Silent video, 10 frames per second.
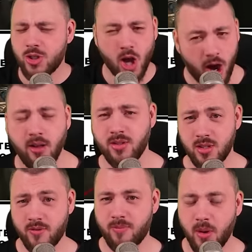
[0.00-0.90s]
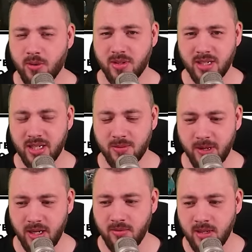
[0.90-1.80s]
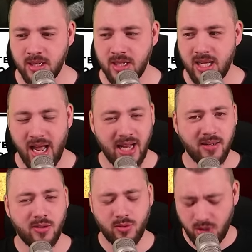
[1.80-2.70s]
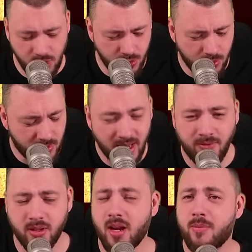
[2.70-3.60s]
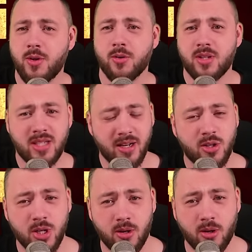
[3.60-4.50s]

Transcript: tons of bonus XP, and you leveled up your Seneschal